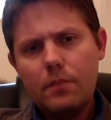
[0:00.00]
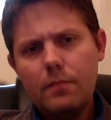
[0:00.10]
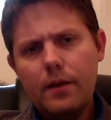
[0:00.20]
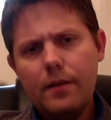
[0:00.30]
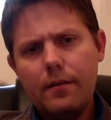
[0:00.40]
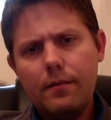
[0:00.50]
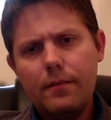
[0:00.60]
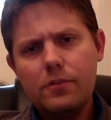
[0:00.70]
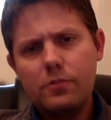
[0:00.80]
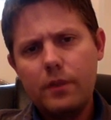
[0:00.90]
But
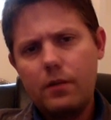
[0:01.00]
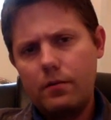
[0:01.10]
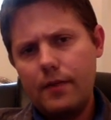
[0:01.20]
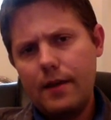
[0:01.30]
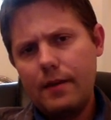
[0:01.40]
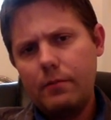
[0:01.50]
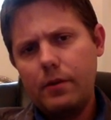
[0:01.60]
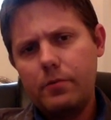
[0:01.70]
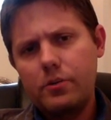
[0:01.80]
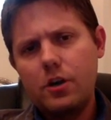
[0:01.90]
this week, that
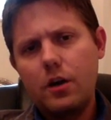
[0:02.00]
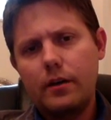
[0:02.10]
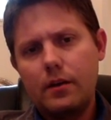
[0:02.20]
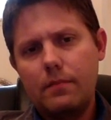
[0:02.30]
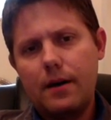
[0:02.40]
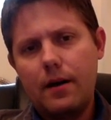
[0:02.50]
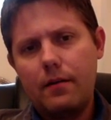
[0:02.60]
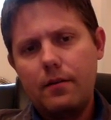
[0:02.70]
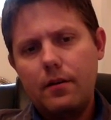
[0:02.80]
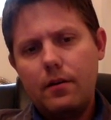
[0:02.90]
week, we're talking
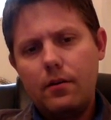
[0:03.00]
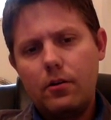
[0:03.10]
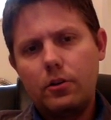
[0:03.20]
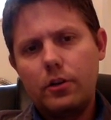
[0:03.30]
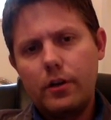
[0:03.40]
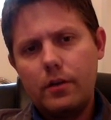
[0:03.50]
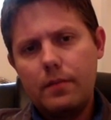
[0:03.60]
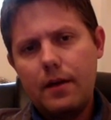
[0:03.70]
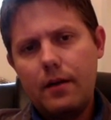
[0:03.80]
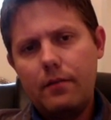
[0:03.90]
about or learning
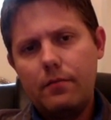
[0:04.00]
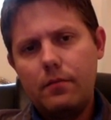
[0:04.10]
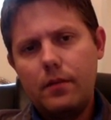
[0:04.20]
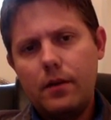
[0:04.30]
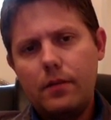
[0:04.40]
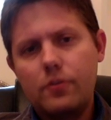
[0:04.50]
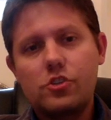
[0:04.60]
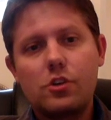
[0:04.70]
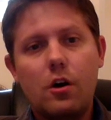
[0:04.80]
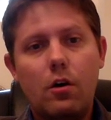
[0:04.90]
about the
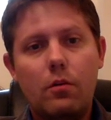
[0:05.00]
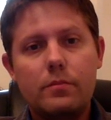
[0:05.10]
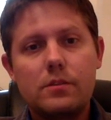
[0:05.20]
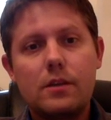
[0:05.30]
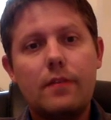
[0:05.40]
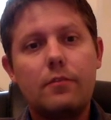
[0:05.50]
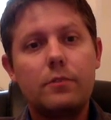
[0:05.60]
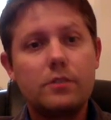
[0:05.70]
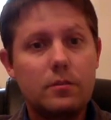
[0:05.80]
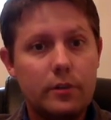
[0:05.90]
Psalms and the
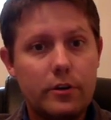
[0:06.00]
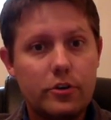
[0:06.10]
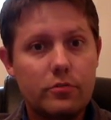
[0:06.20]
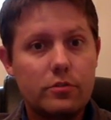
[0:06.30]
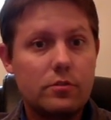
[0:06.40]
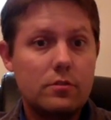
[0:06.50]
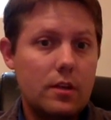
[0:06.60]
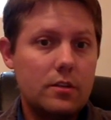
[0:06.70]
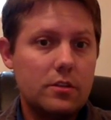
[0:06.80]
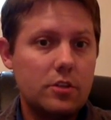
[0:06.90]
wisdom literatures.
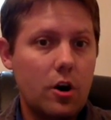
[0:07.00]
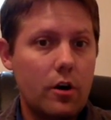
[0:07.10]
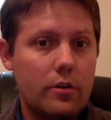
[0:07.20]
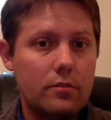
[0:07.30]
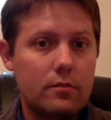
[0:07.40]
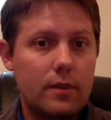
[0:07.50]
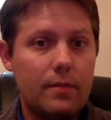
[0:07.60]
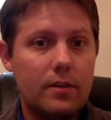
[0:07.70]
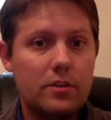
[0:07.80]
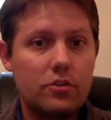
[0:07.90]
It's art,
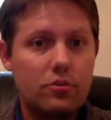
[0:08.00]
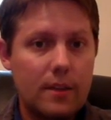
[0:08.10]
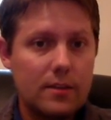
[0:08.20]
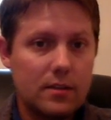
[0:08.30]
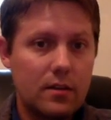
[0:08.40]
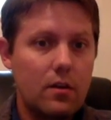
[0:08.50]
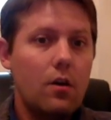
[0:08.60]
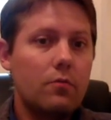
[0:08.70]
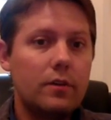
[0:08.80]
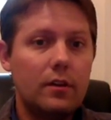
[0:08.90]
but it's addressing
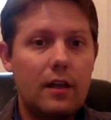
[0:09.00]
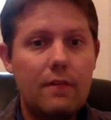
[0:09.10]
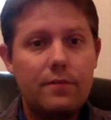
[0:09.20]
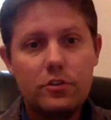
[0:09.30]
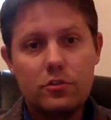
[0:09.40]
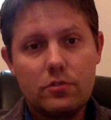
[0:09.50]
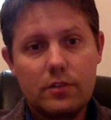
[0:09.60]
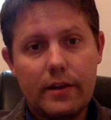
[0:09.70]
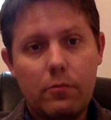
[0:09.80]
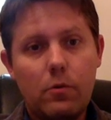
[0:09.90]
real life issues
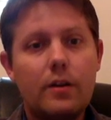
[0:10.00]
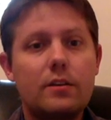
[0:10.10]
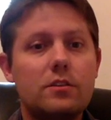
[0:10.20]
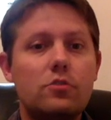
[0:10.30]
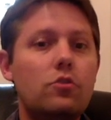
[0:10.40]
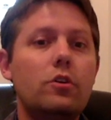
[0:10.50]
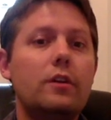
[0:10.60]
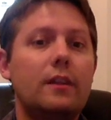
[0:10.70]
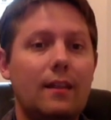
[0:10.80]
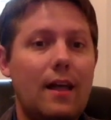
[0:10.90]
like what is good
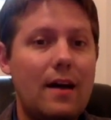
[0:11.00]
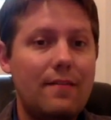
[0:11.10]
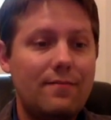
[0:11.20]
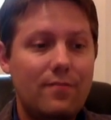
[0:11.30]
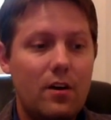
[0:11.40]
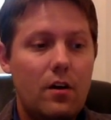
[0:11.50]
in life,